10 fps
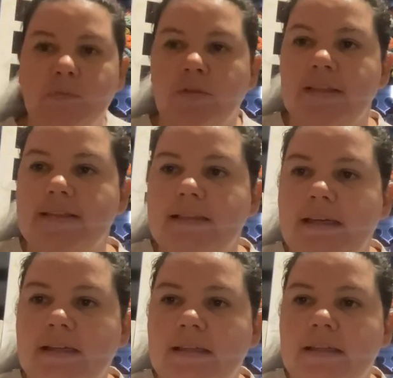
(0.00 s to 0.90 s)
One
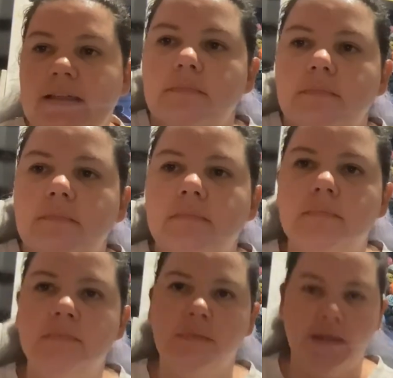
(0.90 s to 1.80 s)
sec.
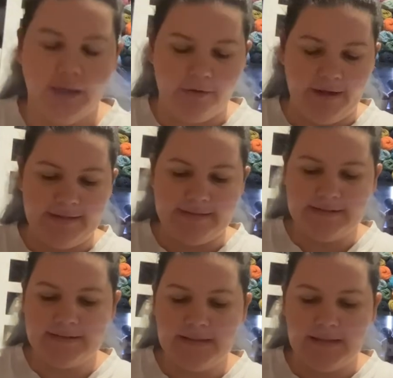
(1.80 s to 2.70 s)
Alright, this
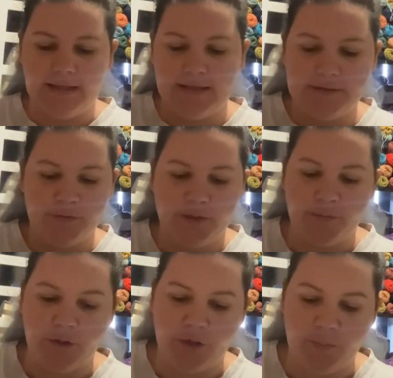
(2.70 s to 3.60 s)
is the last one I'm
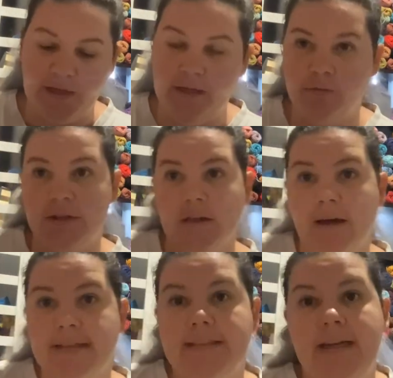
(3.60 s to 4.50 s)
going to make with the
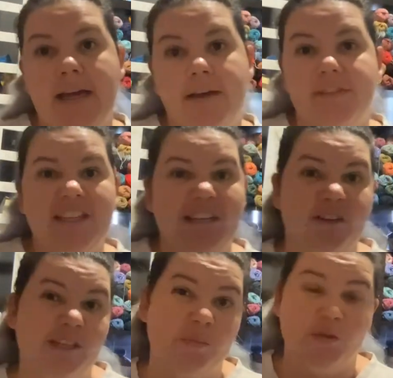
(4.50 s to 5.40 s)
eyes that I have, and then I'll
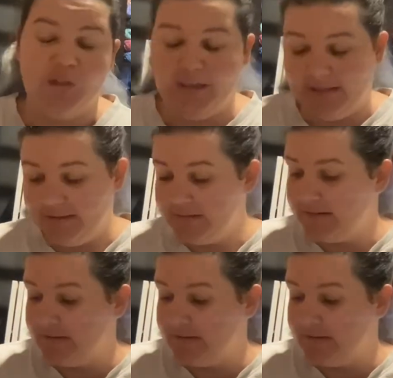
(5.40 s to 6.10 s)
get more eyes.